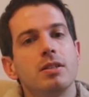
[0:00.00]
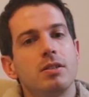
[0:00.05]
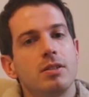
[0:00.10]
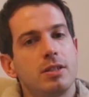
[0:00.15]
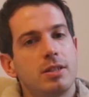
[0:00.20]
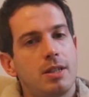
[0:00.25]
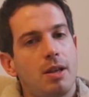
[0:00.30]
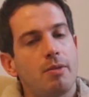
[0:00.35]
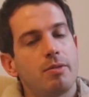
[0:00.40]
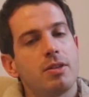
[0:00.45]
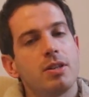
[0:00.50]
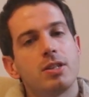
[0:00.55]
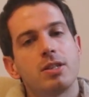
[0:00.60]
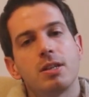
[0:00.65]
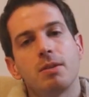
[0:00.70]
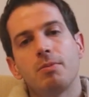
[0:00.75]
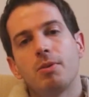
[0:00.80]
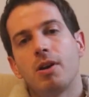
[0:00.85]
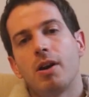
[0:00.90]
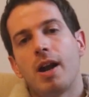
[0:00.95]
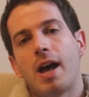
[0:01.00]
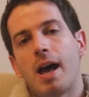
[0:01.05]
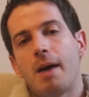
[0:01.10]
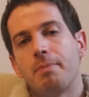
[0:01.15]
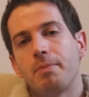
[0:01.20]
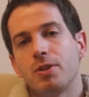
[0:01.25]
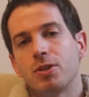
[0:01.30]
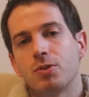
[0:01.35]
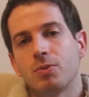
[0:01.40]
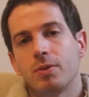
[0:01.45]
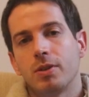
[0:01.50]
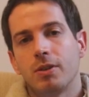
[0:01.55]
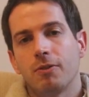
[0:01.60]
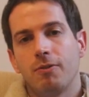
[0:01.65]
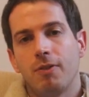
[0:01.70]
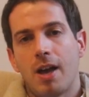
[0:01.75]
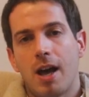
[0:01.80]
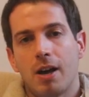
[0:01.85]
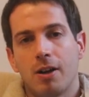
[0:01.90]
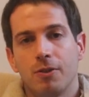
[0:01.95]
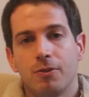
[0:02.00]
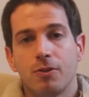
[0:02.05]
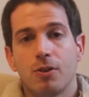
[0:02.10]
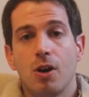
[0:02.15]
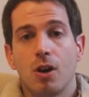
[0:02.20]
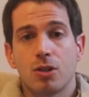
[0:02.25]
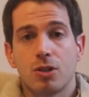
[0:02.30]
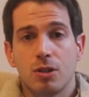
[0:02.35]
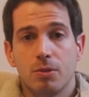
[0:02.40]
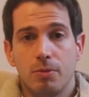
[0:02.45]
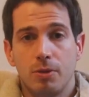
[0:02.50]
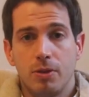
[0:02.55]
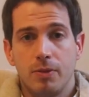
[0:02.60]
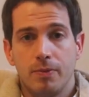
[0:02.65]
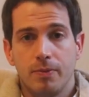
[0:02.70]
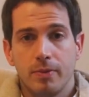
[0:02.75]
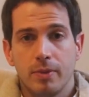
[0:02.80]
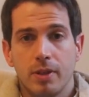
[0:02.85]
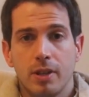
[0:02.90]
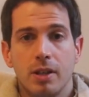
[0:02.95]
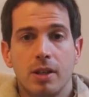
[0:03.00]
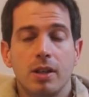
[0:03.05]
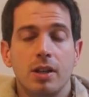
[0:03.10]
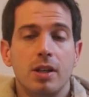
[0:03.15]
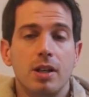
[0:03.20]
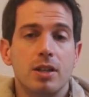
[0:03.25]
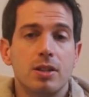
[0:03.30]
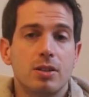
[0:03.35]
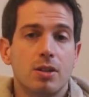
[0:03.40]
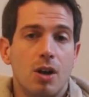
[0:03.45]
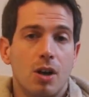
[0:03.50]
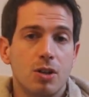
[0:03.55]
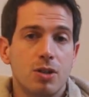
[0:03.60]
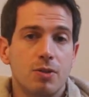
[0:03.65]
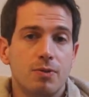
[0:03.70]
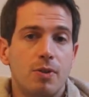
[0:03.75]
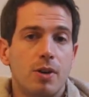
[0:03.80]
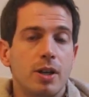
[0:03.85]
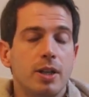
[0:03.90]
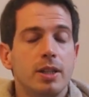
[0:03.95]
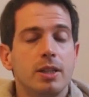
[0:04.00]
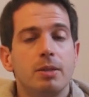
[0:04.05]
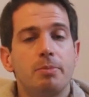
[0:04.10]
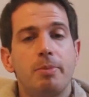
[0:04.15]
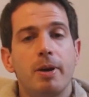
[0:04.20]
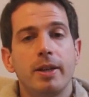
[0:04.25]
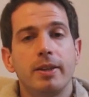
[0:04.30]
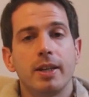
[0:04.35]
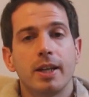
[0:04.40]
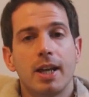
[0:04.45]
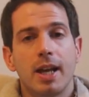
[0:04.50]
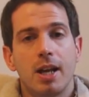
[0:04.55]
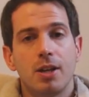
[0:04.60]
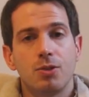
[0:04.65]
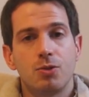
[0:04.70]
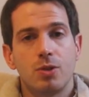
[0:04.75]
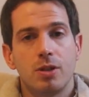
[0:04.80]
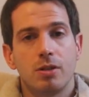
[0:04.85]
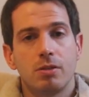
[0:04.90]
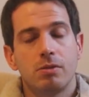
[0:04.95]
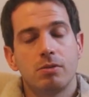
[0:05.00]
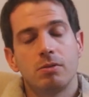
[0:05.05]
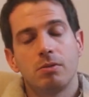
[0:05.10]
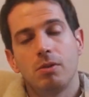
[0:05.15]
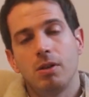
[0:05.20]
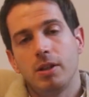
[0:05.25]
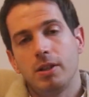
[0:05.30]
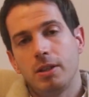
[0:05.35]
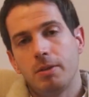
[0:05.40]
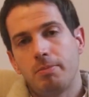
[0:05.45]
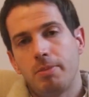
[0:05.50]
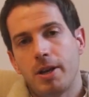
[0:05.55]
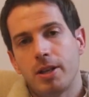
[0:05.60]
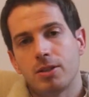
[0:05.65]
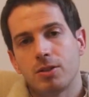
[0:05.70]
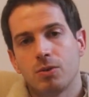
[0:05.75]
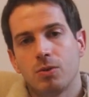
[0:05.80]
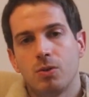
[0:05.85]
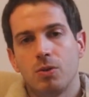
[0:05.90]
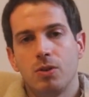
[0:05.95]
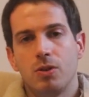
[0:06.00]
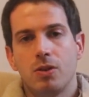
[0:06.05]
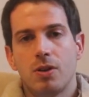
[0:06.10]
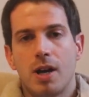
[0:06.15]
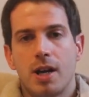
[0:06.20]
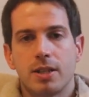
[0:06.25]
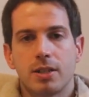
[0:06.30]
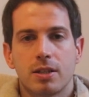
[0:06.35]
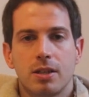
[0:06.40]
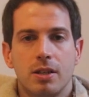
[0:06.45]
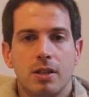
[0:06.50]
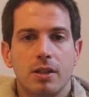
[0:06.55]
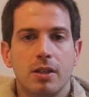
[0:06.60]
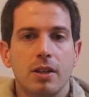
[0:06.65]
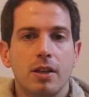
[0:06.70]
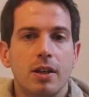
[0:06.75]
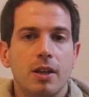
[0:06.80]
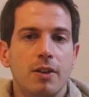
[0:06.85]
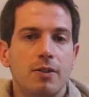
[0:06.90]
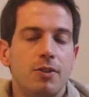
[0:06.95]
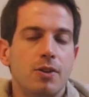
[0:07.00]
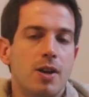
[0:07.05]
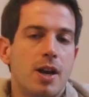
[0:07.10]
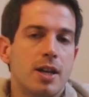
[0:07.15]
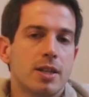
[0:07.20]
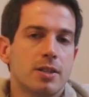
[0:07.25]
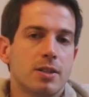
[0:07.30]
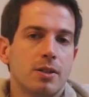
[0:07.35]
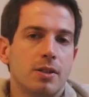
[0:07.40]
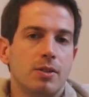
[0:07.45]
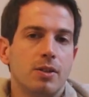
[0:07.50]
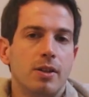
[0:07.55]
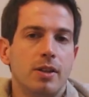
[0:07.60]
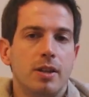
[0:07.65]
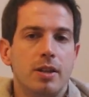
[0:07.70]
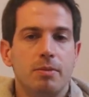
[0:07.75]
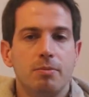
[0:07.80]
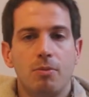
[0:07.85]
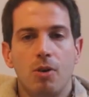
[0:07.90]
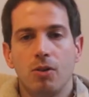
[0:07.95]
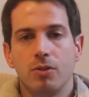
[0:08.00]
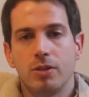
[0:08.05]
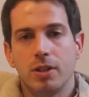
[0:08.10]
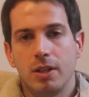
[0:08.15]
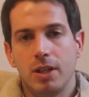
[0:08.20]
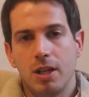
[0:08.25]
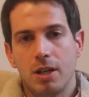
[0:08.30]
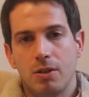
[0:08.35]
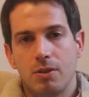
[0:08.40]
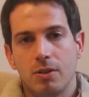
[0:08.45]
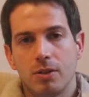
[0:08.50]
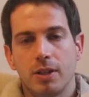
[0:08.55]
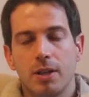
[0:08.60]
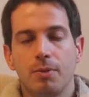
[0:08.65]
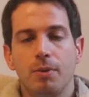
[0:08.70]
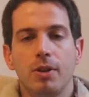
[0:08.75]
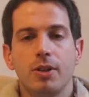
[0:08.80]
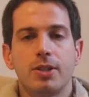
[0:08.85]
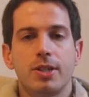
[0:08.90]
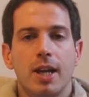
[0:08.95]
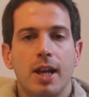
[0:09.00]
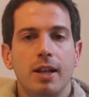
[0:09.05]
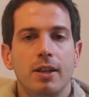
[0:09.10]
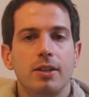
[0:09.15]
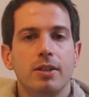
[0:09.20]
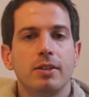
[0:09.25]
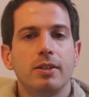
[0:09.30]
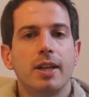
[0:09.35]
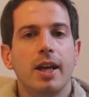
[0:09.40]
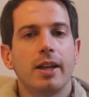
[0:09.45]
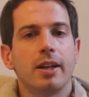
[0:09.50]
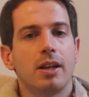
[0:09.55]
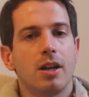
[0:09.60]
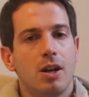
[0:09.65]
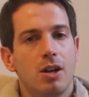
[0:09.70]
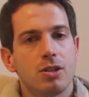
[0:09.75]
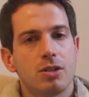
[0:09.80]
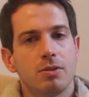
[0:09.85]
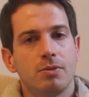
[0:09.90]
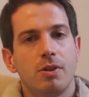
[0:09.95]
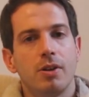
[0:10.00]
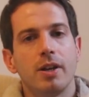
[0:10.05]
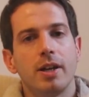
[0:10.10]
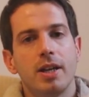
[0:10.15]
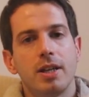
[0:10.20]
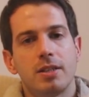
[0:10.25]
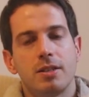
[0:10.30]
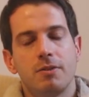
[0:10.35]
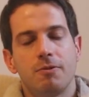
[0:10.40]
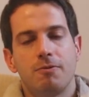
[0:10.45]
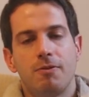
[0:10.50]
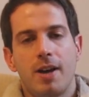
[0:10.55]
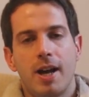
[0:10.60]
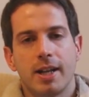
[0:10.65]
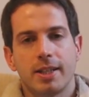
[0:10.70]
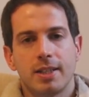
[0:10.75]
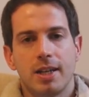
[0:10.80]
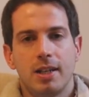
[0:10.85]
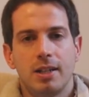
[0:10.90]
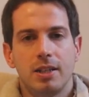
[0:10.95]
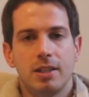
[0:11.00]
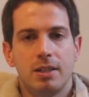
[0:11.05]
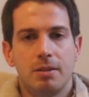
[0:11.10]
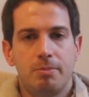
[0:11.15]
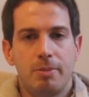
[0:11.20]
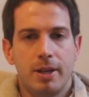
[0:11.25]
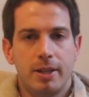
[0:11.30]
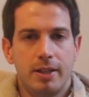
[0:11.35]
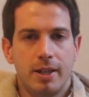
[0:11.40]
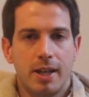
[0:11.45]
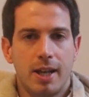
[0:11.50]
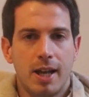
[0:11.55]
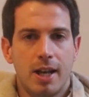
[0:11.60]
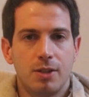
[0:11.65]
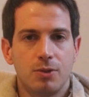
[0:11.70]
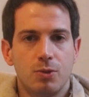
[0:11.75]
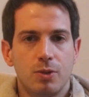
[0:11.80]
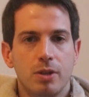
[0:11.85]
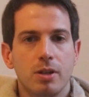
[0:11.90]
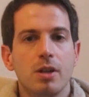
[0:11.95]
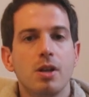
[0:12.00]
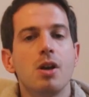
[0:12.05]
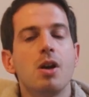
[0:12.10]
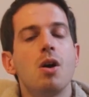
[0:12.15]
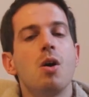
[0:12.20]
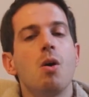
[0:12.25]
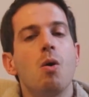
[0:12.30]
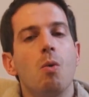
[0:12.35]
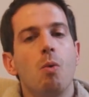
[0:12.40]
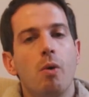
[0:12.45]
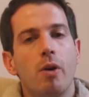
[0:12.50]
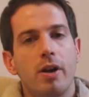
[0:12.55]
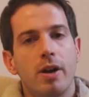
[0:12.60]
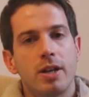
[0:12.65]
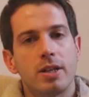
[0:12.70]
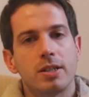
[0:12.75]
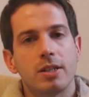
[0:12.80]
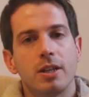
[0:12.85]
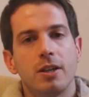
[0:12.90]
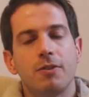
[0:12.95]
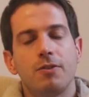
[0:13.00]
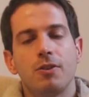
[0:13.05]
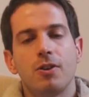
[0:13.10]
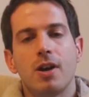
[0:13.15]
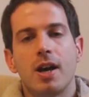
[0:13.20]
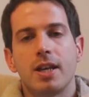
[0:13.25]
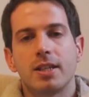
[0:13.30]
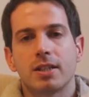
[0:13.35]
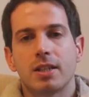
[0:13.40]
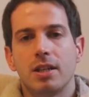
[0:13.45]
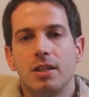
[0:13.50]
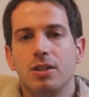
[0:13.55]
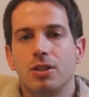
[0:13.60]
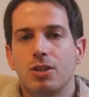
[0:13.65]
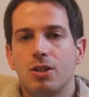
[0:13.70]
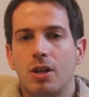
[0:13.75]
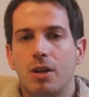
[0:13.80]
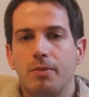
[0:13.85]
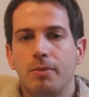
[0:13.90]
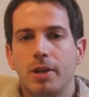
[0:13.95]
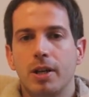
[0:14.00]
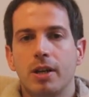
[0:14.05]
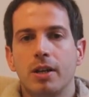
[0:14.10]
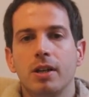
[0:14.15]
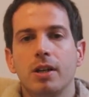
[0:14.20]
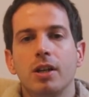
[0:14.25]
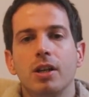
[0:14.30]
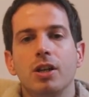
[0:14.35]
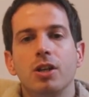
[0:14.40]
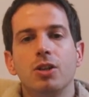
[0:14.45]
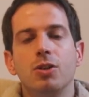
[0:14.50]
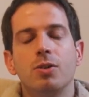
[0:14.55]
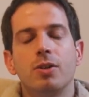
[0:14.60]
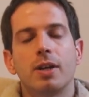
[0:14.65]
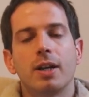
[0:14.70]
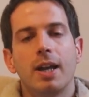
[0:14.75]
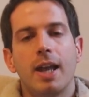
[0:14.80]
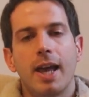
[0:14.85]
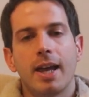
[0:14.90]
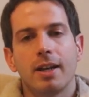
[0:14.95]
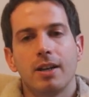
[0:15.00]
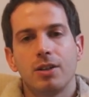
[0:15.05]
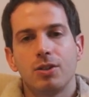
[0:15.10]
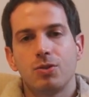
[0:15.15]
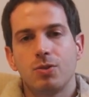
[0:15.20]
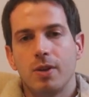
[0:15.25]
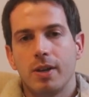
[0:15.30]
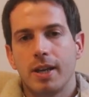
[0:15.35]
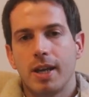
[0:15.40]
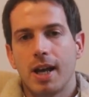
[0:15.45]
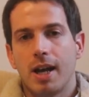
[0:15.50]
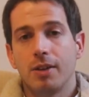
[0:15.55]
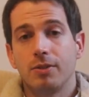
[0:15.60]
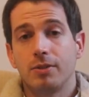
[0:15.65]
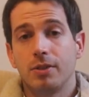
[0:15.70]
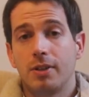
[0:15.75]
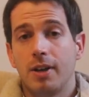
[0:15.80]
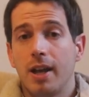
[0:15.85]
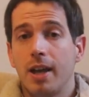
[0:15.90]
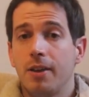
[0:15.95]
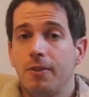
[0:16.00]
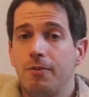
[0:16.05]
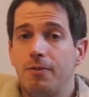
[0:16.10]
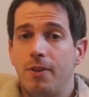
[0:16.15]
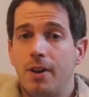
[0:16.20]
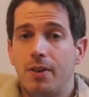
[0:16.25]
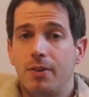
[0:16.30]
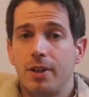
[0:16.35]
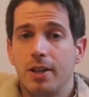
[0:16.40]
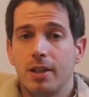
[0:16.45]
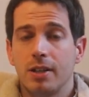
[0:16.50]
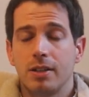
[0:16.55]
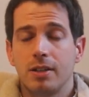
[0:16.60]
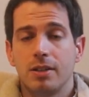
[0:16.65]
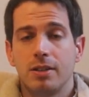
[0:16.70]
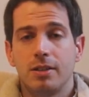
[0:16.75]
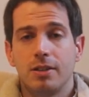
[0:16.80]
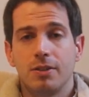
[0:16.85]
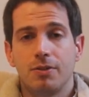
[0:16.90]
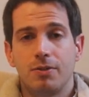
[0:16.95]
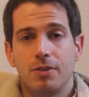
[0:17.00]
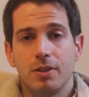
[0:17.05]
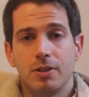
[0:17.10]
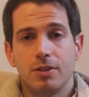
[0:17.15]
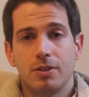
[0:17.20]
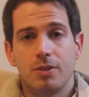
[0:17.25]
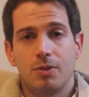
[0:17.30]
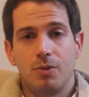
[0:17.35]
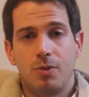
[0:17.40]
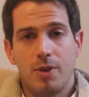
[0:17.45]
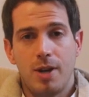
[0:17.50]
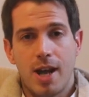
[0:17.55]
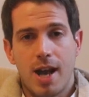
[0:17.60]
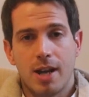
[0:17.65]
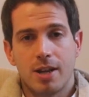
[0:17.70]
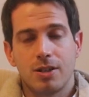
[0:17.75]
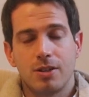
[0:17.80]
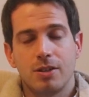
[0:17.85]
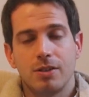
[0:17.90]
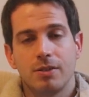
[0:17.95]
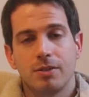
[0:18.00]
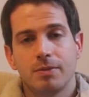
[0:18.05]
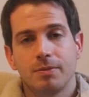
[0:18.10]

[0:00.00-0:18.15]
Something similar happens with the flag of Kosovo. Is Kosovo an independent country? Well, it depends on who you ask. If you ask in Montenegro, they will tell you that Kosovo is in fact an independent country. Whereas if you ask in Serbia, you are likely to encounter a very different reaction.